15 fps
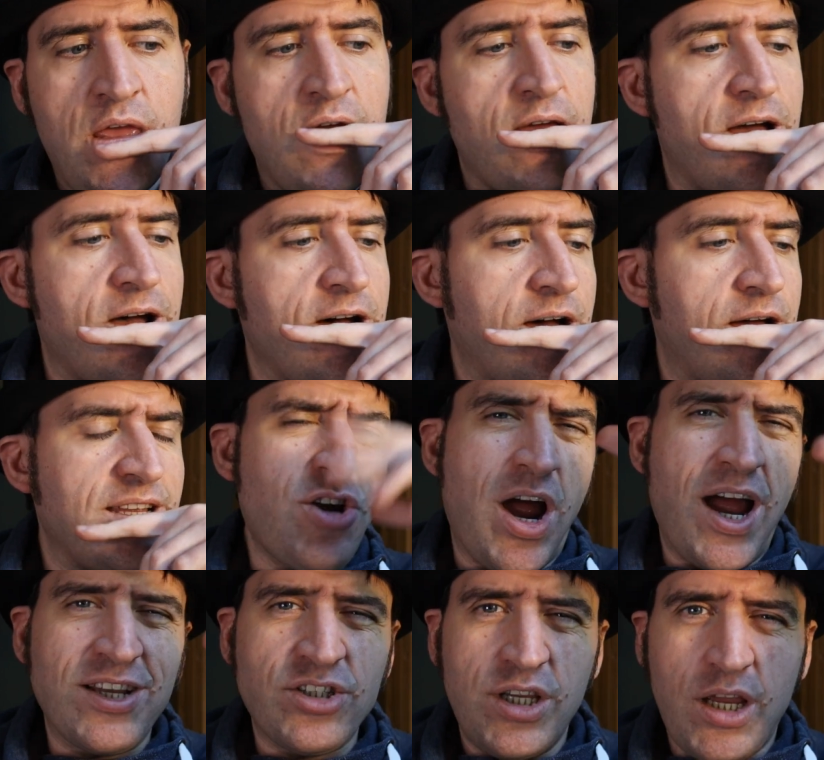Uh, it's
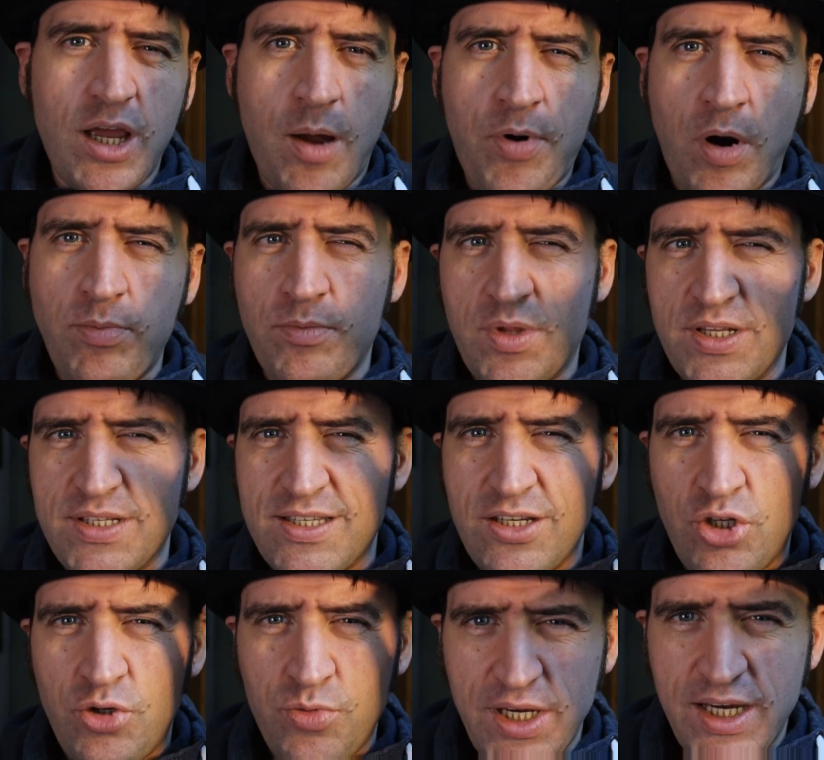not actually a problem that's
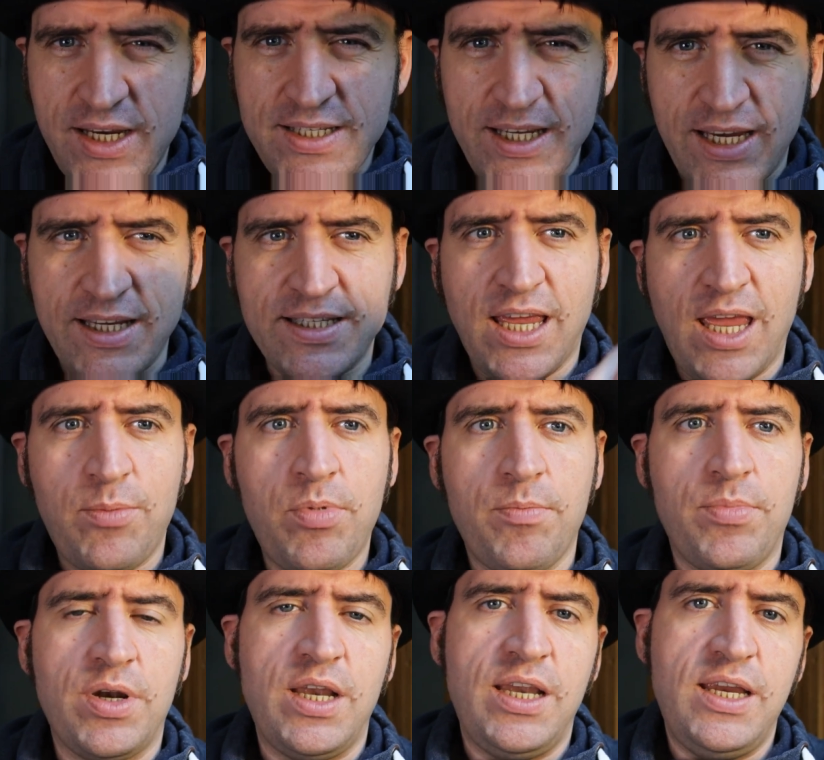unique to
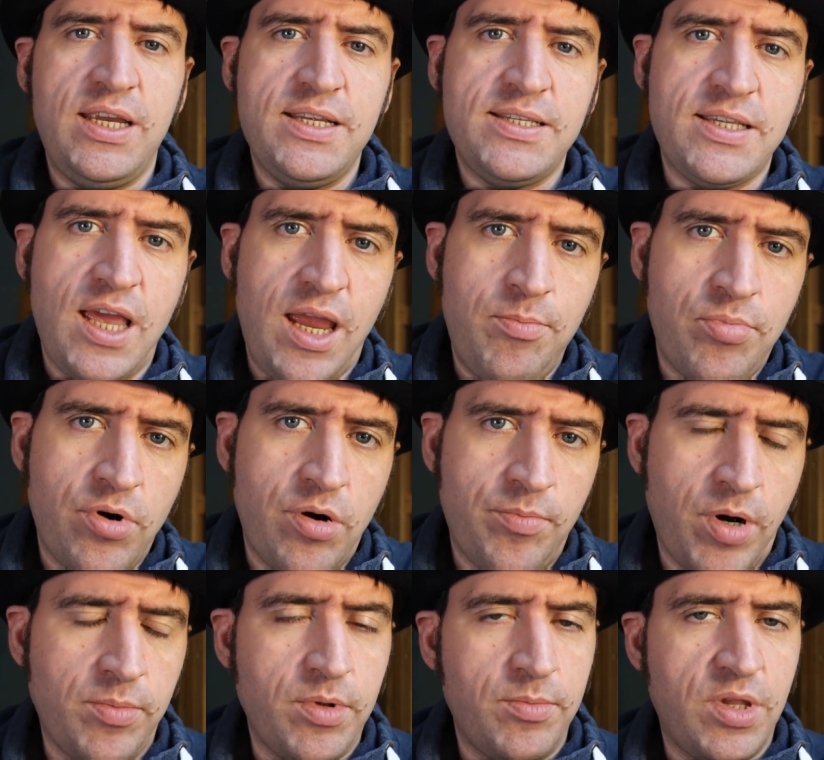Inkscape, but it is a pro
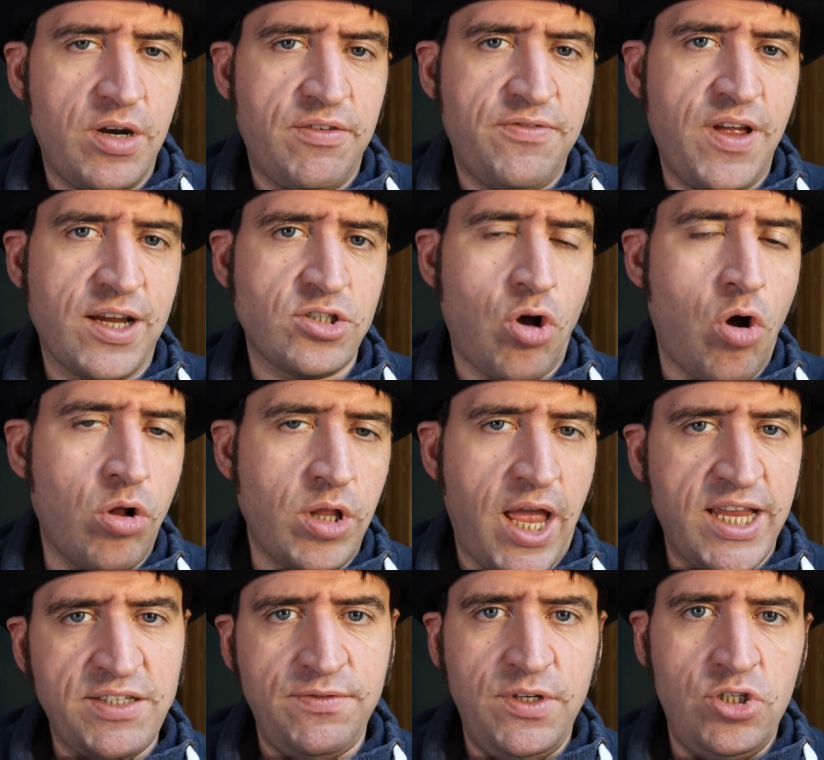problem that affects all
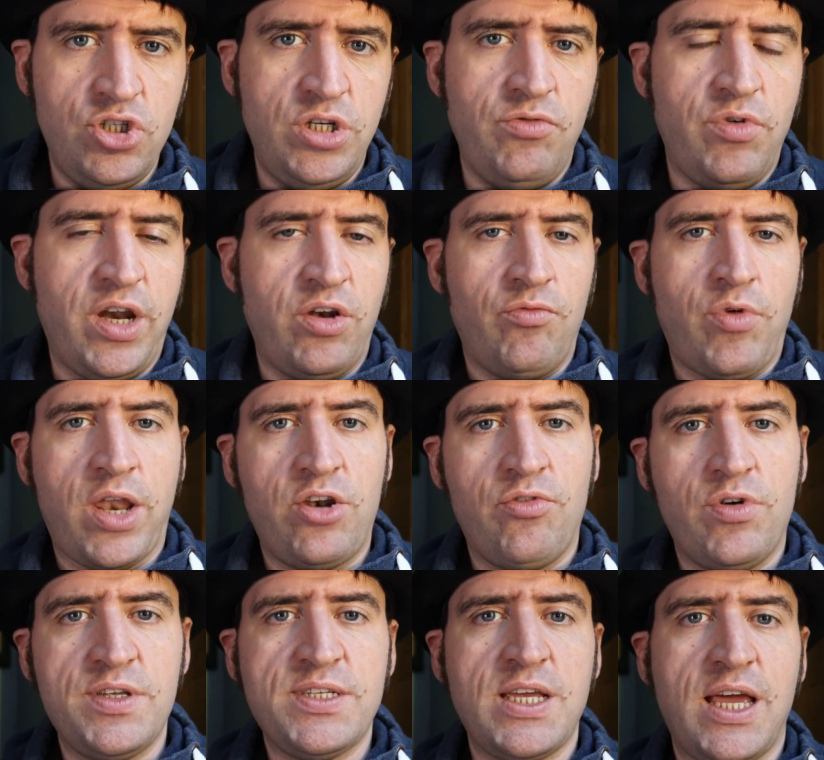SVG rend
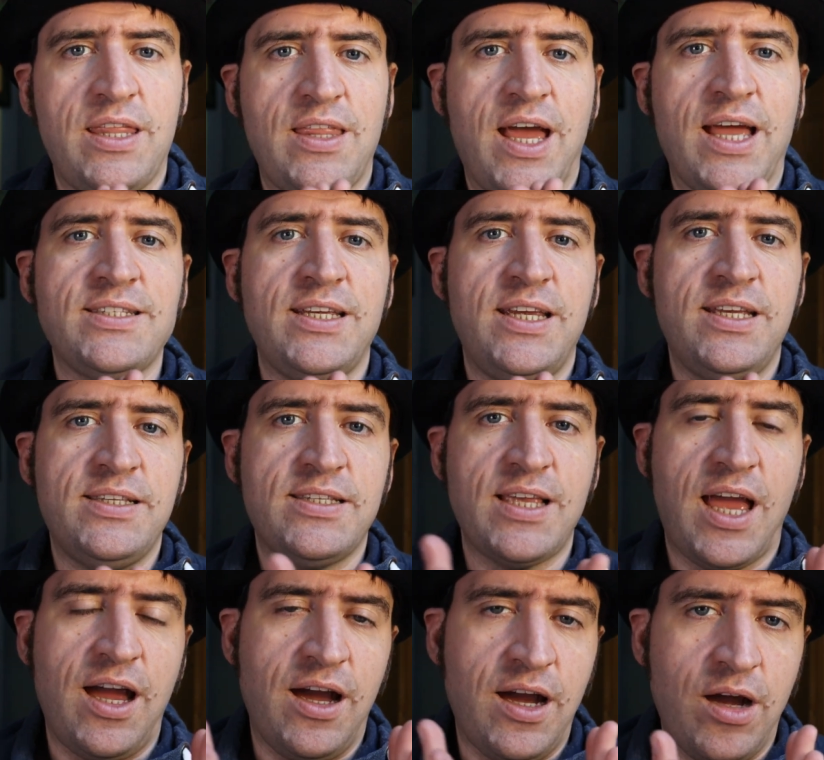renderers, and that is
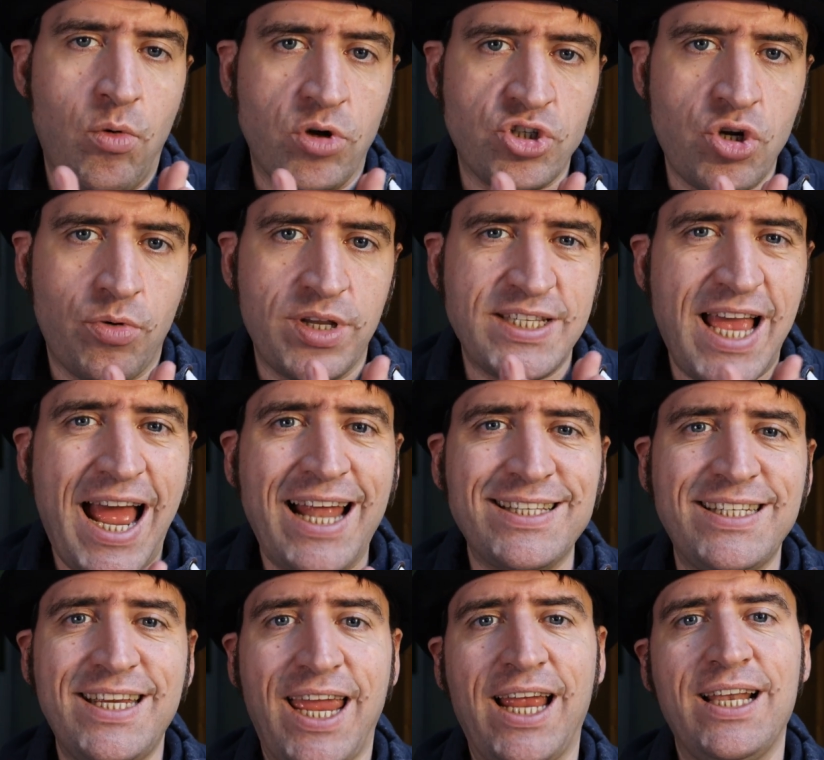uh, what's known as
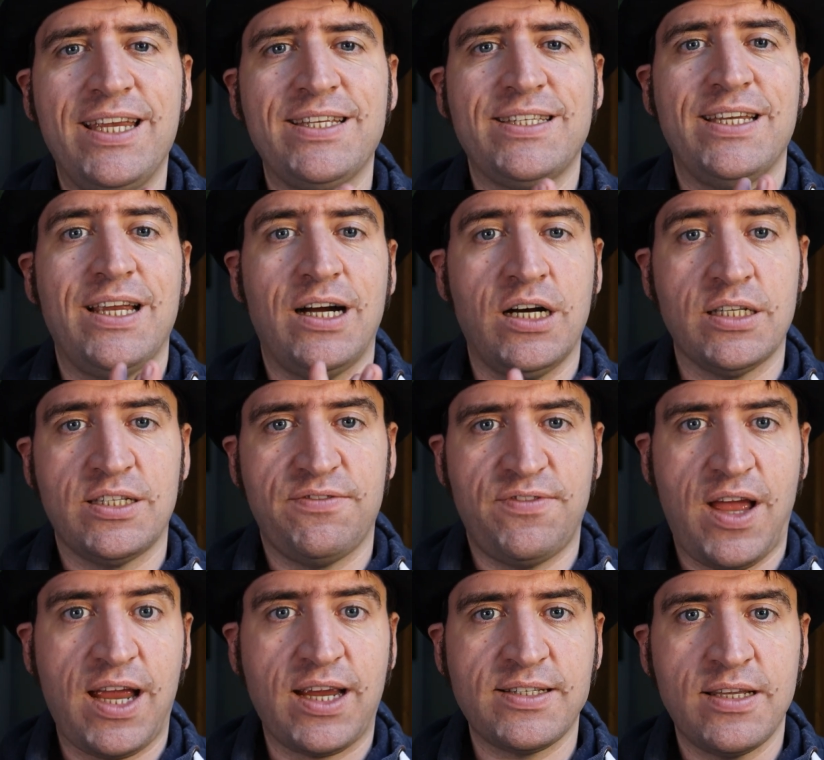anti-aliasing
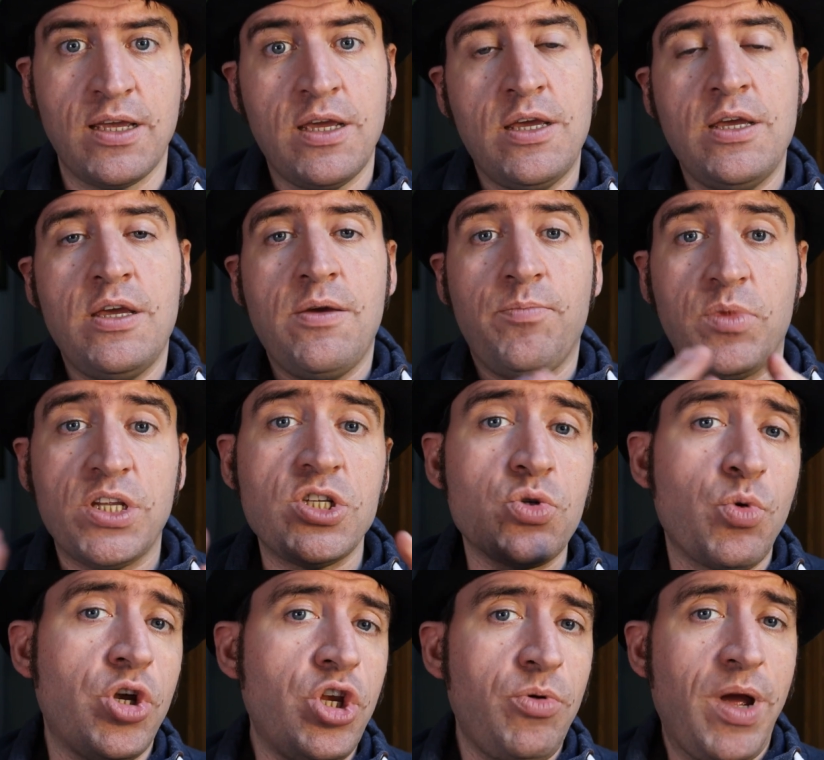artifacts. This is
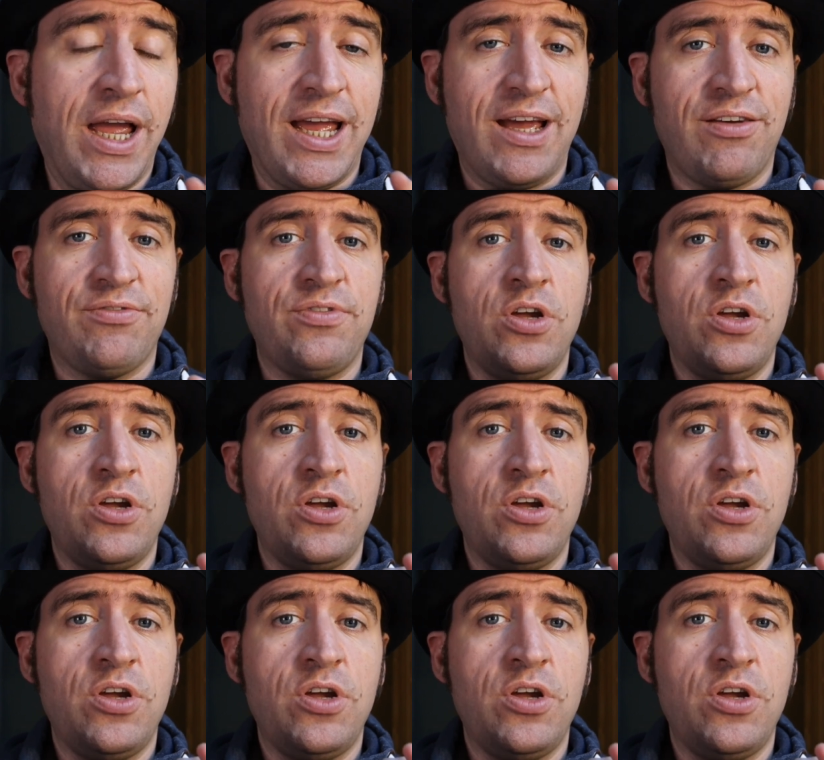where you have